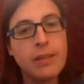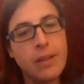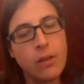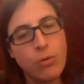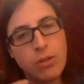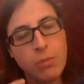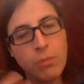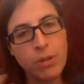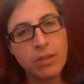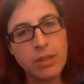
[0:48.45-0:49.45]
and that
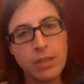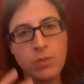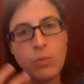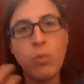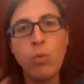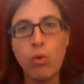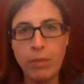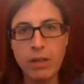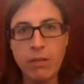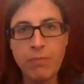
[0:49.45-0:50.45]
ocean body is
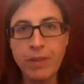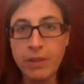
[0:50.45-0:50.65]
warming.